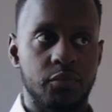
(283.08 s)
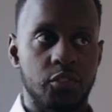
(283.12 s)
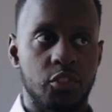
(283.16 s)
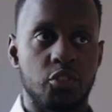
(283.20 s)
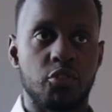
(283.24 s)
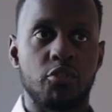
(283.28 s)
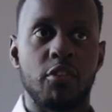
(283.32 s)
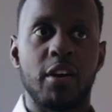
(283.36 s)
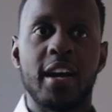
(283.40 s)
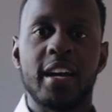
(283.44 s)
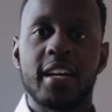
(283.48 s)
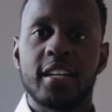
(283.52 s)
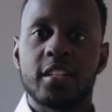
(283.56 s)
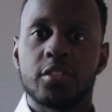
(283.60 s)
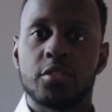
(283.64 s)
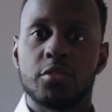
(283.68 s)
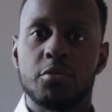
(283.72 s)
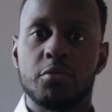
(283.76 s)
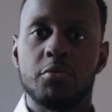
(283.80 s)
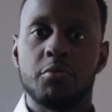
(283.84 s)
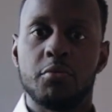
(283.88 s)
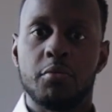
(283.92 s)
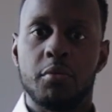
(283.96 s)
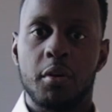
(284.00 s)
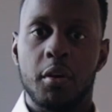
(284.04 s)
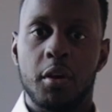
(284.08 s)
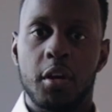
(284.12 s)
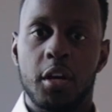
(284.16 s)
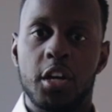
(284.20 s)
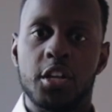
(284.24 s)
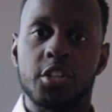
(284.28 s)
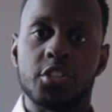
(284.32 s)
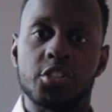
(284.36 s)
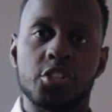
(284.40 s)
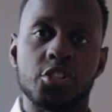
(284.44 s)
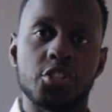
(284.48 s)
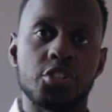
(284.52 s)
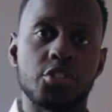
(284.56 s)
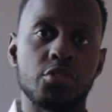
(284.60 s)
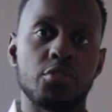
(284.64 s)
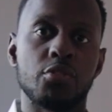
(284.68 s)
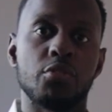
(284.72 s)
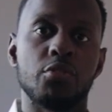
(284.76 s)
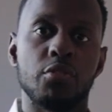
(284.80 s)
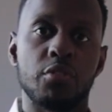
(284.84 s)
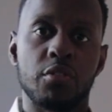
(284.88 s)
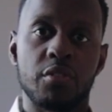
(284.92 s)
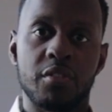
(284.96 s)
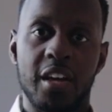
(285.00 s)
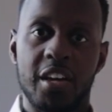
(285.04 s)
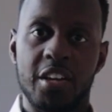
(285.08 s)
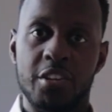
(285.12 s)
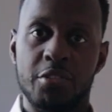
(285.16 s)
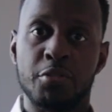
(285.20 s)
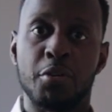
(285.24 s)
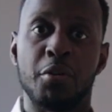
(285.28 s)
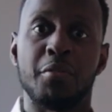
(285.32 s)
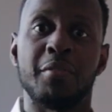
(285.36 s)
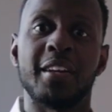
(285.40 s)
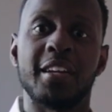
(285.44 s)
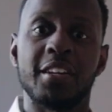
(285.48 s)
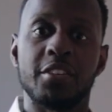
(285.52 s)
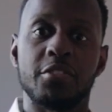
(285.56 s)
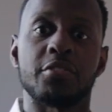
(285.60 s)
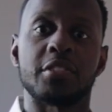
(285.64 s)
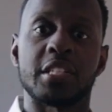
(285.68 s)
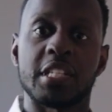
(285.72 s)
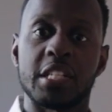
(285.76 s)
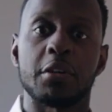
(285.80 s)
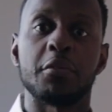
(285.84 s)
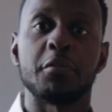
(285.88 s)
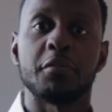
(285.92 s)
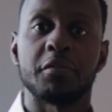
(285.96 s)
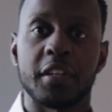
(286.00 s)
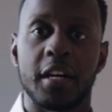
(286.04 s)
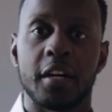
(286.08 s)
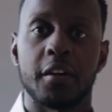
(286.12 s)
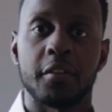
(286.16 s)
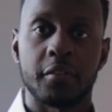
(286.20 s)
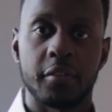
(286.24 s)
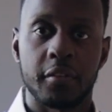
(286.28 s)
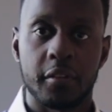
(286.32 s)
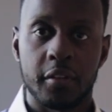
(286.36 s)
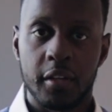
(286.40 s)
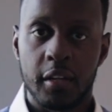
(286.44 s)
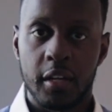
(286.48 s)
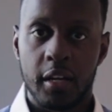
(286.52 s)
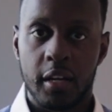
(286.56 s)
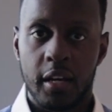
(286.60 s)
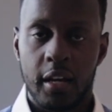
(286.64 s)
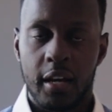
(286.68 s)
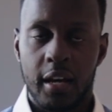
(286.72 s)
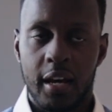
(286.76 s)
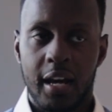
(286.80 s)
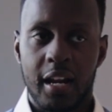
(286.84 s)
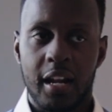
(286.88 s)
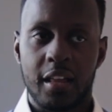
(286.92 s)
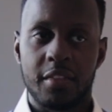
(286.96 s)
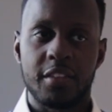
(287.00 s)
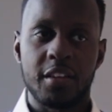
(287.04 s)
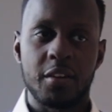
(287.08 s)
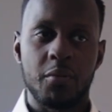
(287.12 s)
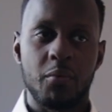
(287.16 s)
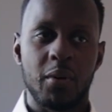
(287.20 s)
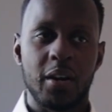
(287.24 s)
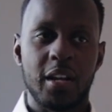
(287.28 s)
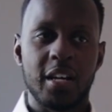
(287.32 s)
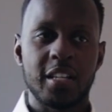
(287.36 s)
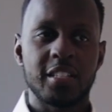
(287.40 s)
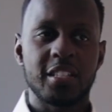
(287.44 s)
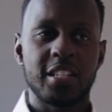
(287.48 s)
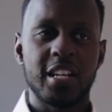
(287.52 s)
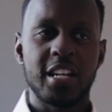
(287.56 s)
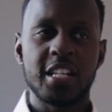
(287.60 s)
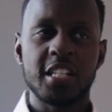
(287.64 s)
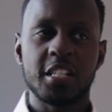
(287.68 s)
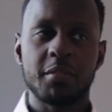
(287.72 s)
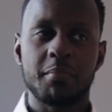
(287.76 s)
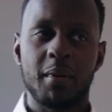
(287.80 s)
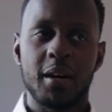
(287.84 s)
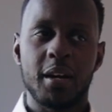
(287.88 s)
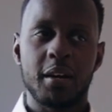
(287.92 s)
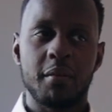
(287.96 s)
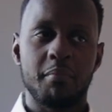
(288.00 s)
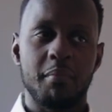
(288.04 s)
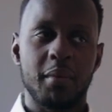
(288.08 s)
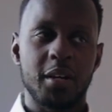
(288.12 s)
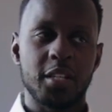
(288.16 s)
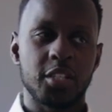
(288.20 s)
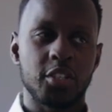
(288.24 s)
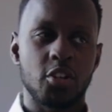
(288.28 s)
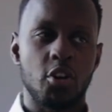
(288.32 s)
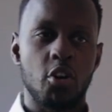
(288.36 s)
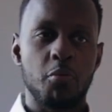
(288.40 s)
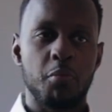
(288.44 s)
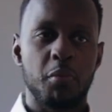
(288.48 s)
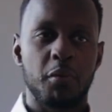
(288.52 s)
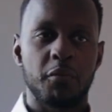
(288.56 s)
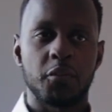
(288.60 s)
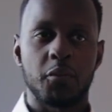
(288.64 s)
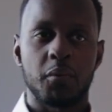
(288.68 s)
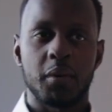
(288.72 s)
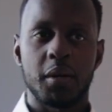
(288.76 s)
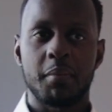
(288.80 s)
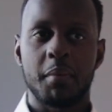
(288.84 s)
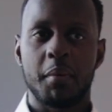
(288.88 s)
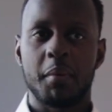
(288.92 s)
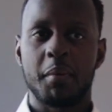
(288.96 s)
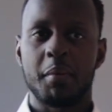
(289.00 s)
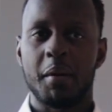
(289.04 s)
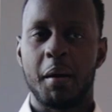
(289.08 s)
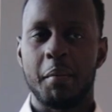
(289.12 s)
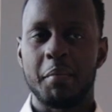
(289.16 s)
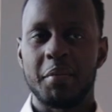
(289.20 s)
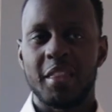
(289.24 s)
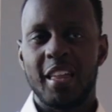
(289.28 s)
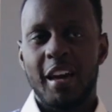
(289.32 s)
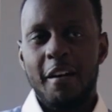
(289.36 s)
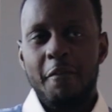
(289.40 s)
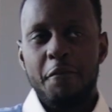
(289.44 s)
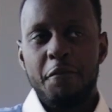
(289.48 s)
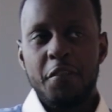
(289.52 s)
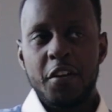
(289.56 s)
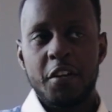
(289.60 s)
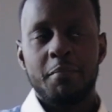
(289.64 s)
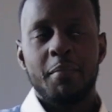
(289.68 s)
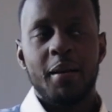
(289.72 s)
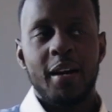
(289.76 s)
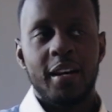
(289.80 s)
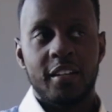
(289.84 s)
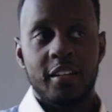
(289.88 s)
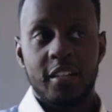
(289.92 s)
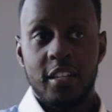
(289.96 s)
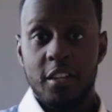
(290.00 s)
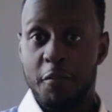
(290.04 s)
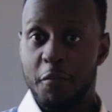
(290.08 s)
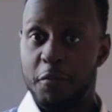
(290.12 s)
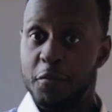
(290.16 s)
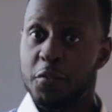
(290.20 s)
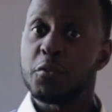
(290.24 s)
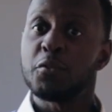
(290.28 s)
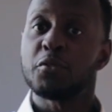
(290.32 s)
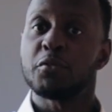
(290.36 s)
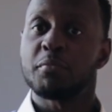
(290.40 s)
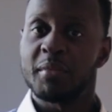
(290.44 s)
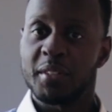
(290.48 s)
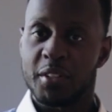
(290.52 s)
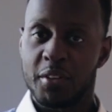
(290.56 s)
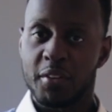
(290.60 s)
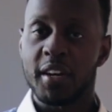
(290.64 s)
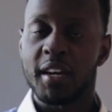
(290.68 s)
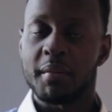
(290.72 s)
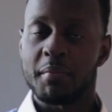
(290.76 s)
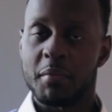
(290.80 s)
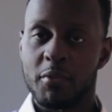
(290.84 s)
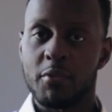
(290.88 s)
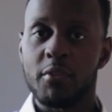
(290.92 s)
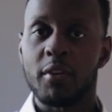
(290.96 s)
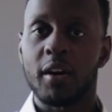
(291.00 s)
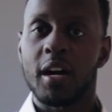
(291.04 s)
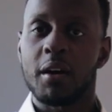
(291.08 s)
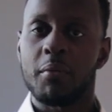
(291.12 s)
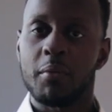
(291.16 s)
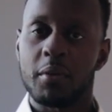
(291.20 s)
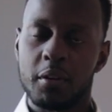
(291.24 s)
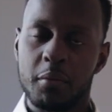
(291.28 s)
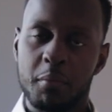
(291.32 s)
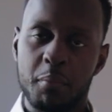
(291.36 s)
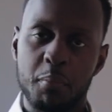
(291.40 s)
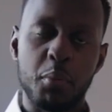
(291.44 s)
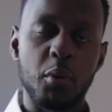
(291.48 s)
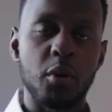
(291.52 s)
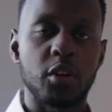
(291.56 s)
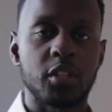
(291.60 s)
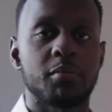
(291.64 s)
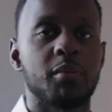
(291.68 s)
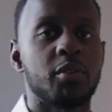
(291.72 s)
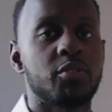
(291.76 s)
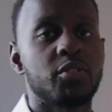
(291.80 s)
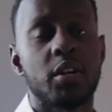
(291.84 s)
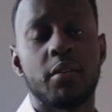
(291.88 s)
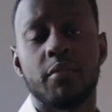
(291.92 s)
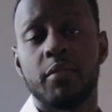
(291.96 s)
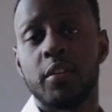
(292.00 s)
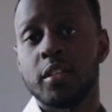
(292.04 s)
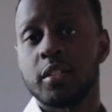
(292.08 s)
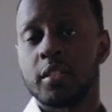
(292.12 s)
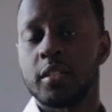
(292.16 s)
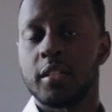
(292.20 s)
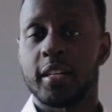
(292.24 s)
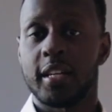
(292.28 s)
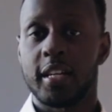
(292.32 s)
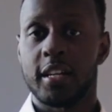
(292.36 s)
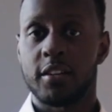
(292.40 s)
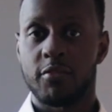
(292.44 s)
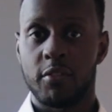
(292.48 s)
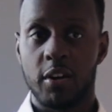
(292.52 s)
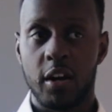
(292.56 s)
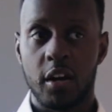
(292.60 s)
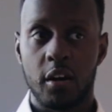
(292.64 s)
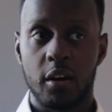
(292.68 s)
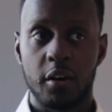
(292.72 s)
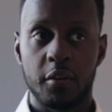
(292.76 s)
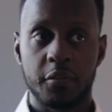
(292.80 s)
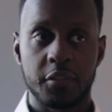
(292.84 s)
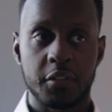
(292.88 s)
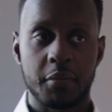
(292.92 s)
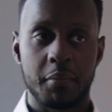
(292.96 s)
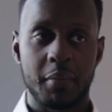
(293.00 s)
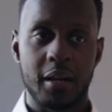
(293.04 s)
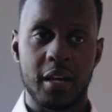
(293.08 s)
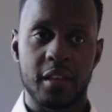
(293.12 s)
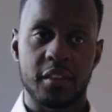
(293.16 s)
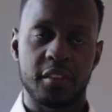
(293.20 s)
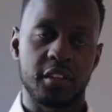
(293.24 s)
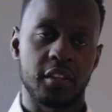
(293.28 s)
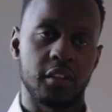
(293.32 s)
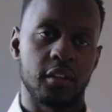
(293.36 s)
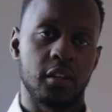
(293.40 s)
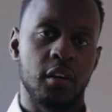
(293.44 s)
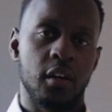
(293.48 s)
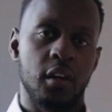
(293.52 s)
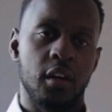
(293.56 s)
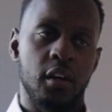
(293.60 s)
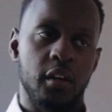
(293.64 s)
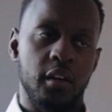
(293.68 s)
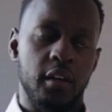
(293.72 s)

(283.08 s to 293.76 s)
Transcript: trying to ensure that you don't let yourself down. And I think when I changed my scope of the way that feedback, it fueled me, don't get me wrong. I went and booked my driving lesson again right after, but I think